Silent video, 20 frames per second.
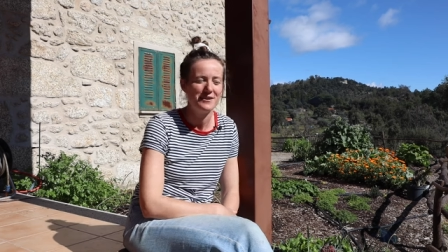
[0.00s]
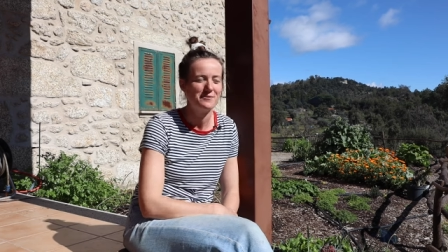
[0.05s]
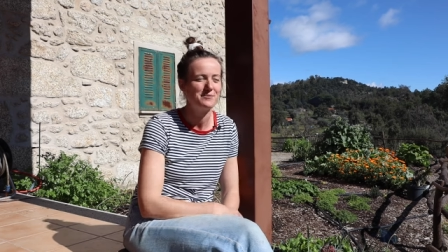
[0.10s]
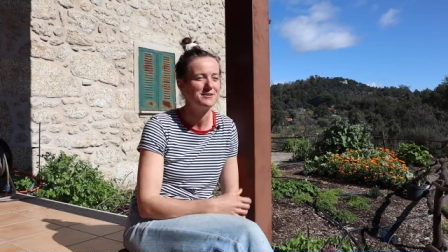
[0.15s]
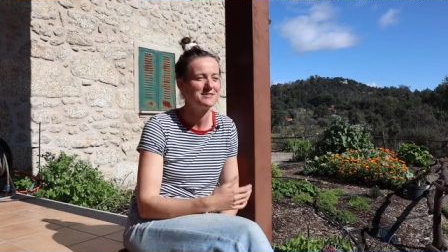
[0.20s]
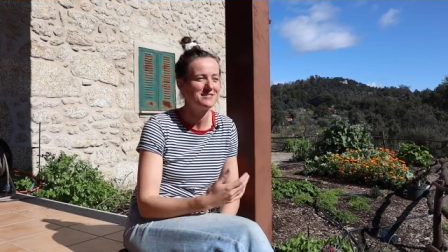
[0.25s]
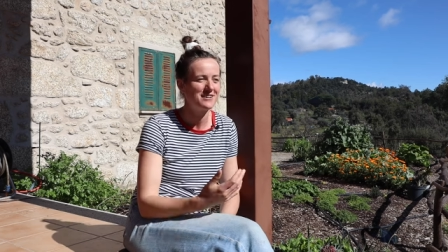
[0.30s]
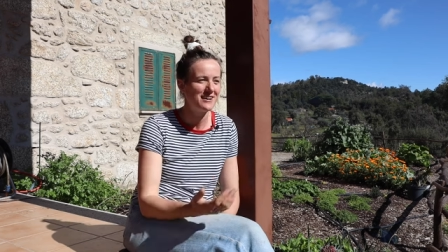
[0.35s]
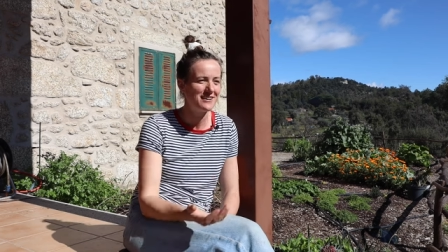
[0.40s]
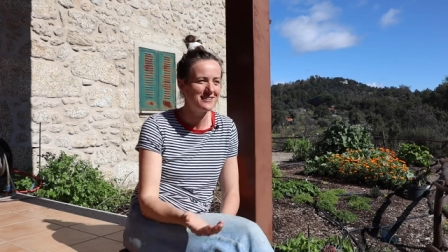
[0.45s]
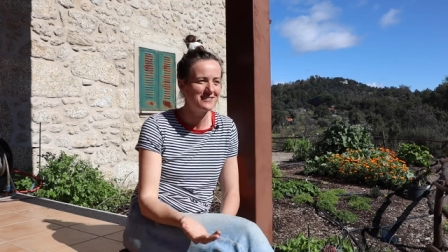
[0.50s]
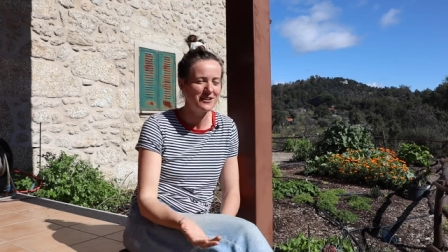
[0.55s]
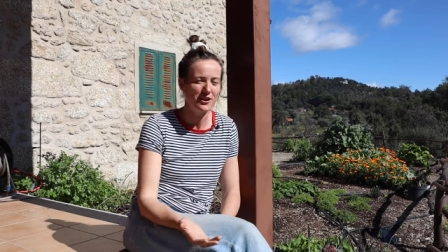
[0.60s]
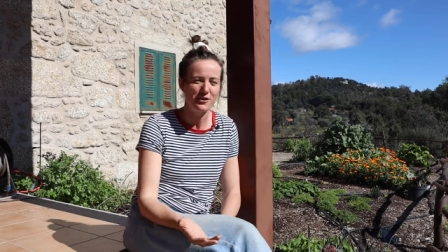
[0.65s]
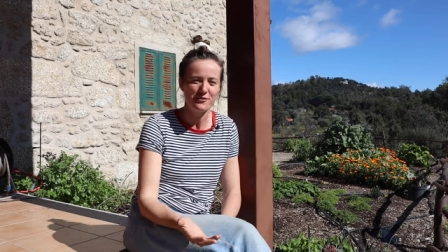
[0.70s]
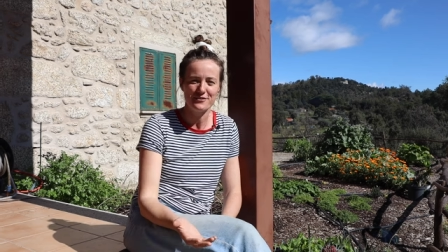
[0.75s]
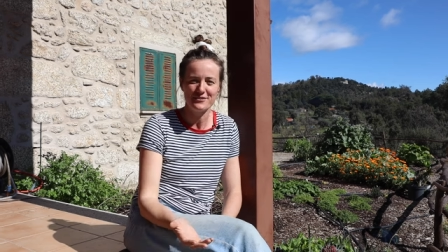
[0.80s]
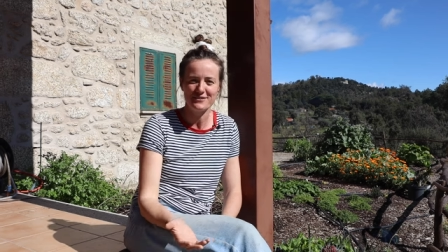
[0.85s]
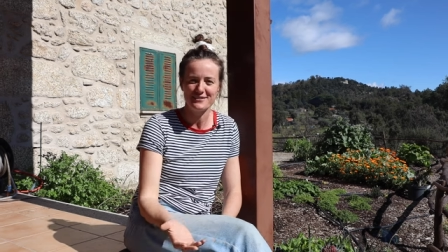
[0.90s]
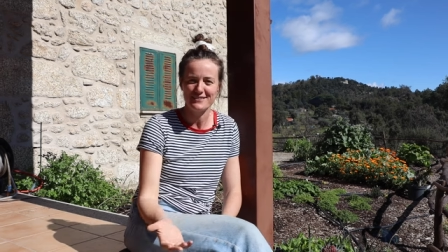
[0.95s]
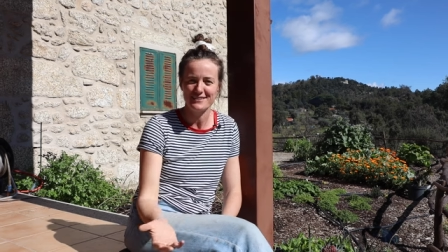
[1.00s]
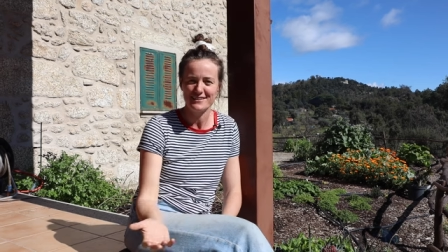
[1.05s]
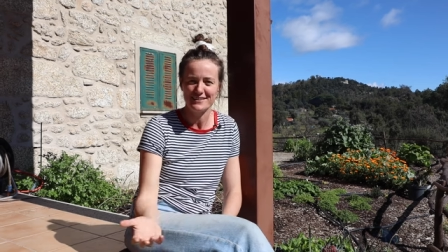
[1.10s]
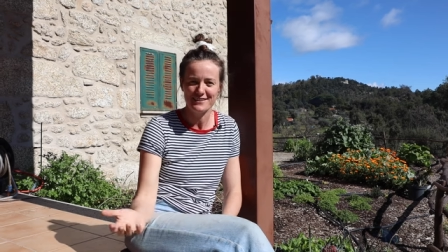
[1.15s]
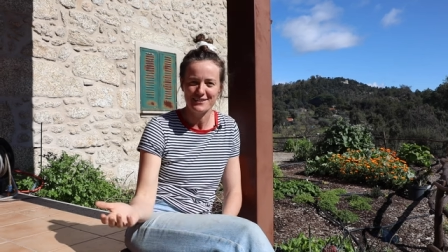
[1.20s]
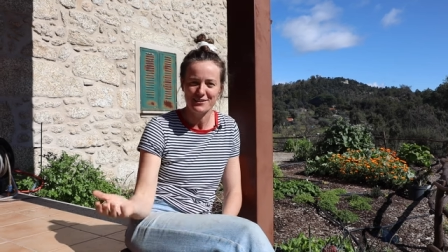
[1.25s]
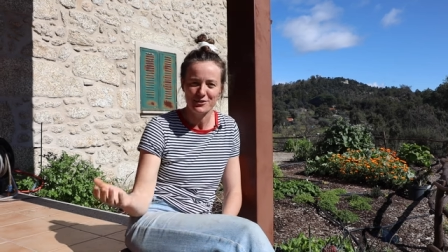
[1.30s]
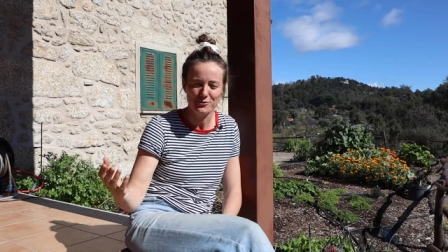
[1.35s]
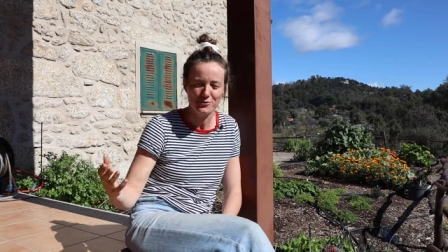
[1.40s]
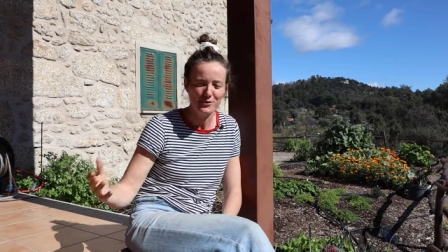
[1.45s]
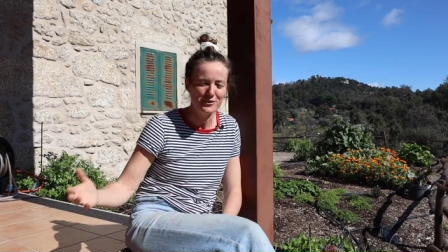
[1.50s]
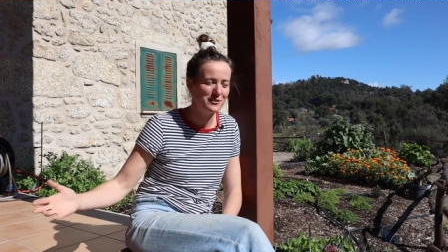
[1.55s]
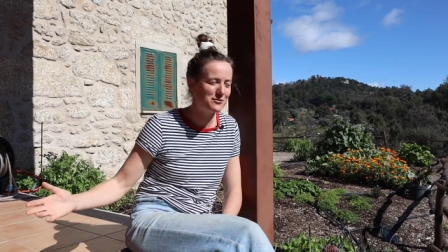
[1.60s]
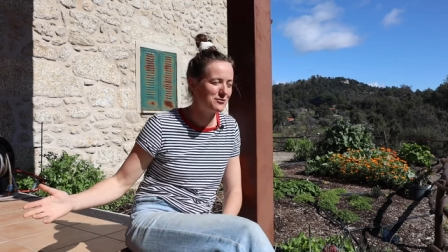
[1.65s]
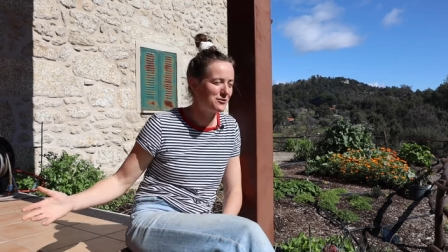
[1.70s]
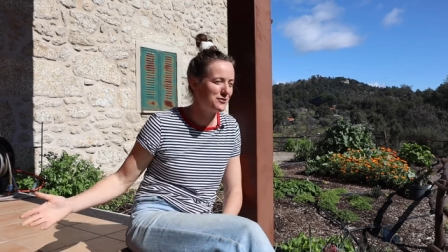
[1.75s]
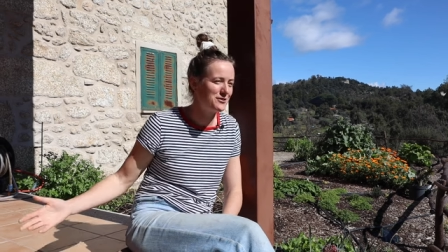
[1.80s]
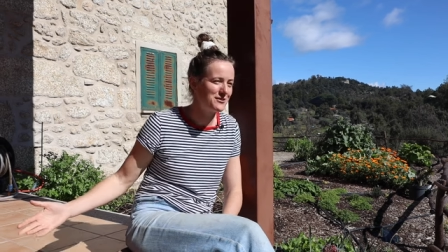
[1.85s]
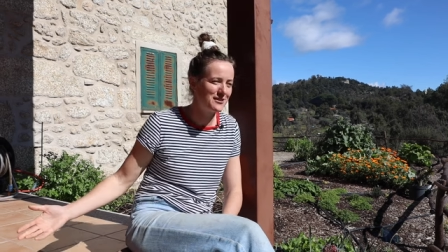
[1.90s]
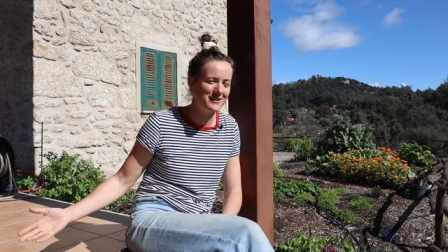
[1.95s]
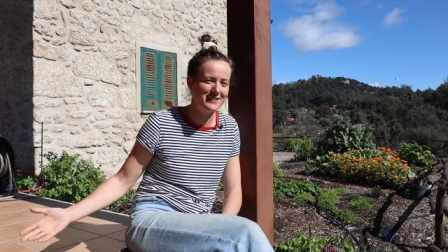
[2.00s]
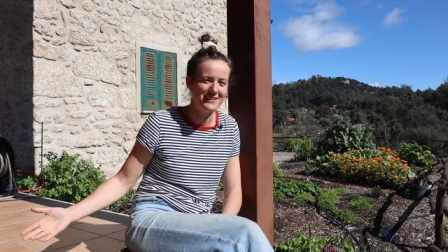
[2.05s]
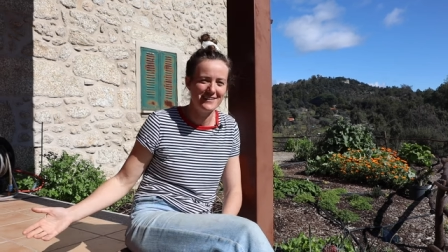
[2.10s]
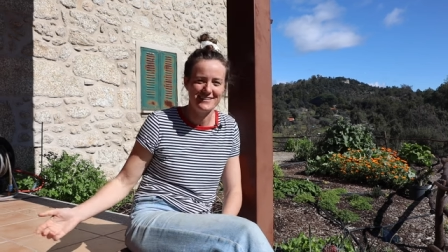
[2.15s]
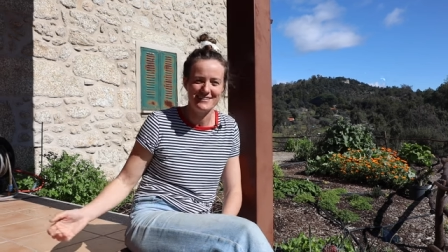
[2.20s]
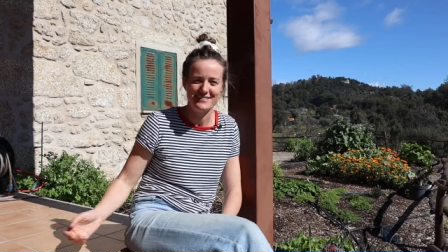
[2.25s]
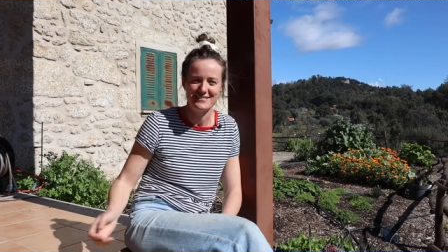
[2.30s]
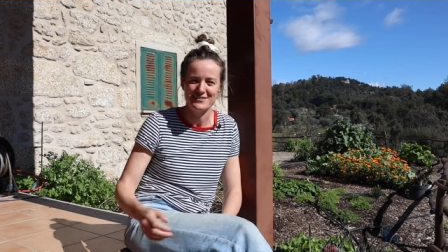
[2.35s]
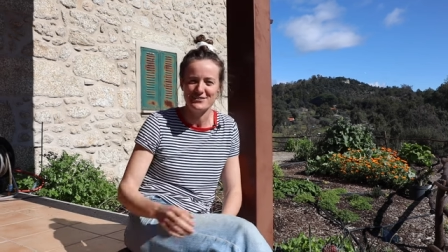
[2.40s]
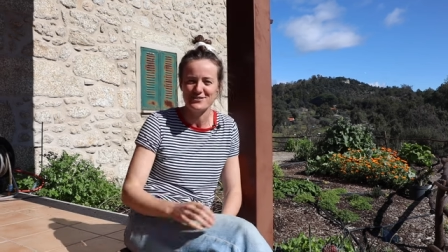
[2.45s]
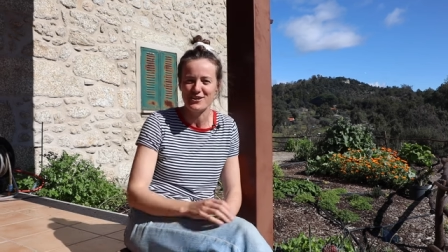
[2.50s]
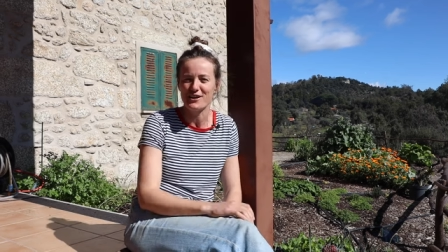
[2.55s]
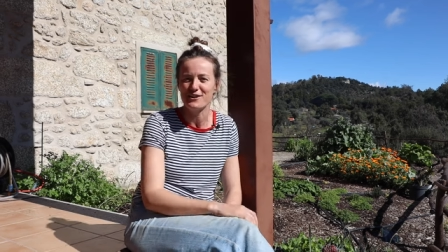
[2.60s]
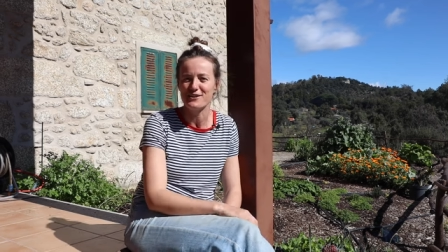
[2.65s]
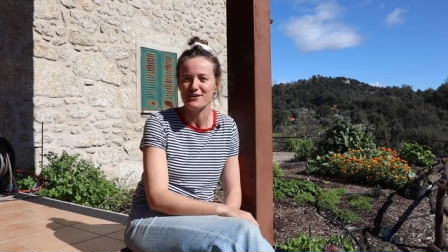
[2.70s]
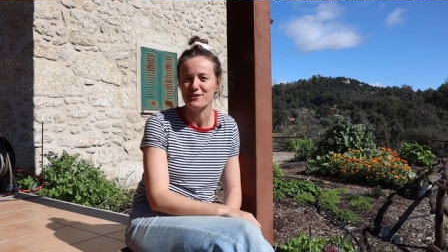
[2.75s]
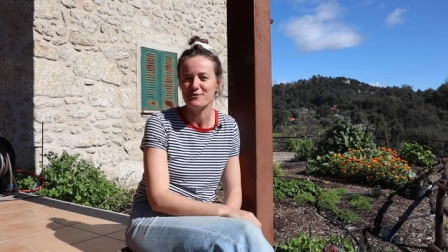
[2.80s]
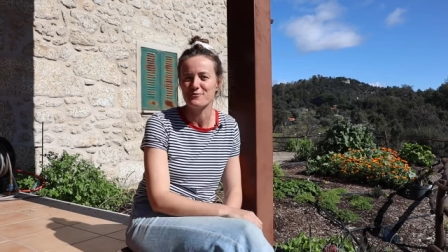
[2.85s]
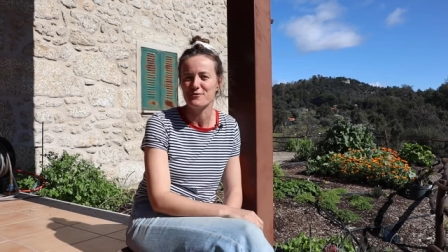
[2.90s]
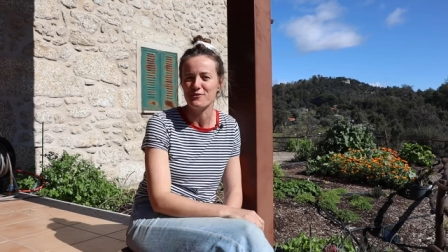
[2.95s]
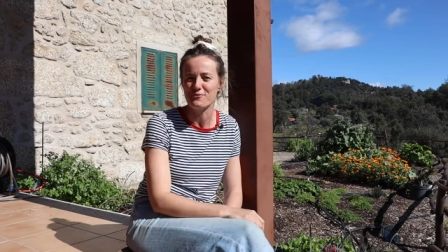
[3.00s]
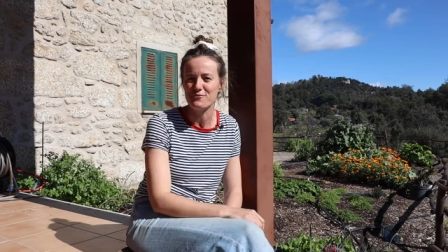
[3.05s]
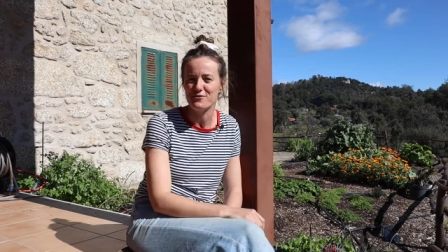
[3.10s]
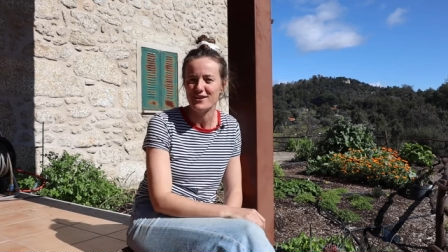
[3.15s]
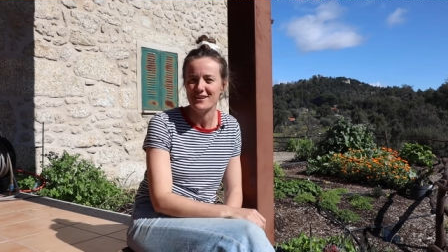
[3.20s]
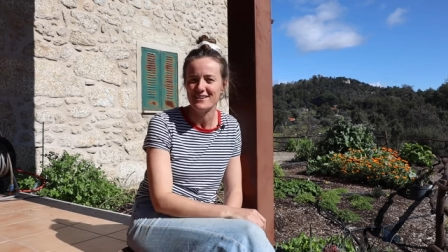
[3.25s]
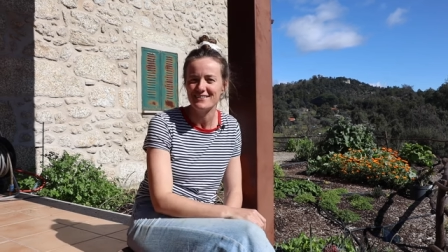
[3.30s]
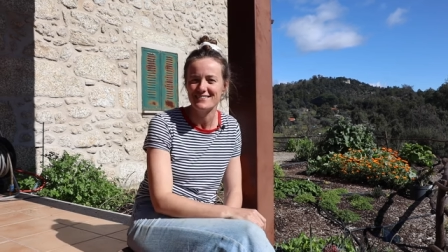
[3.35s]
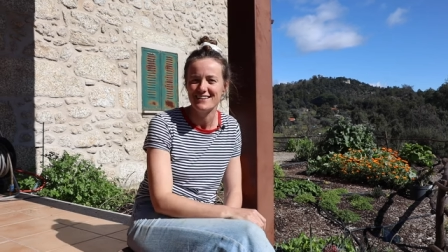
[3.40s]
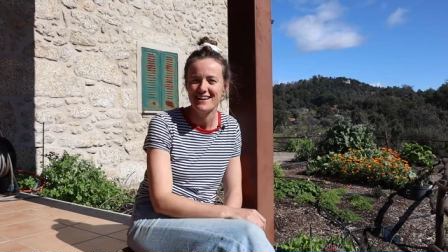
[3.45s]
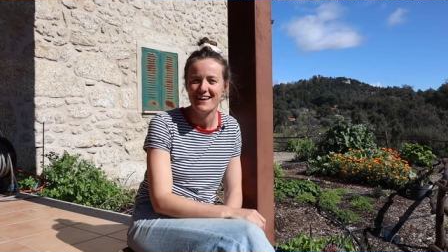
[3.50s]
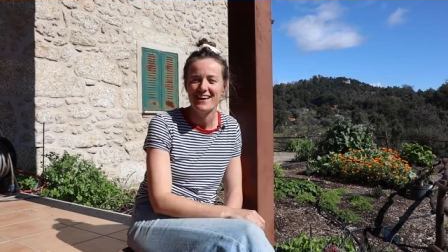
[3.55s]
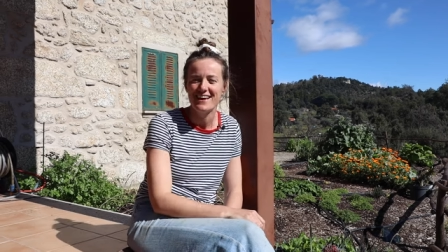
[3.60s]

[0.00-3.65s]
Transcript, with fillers: Besides, obviously, the wonderful sun that is shining in my face,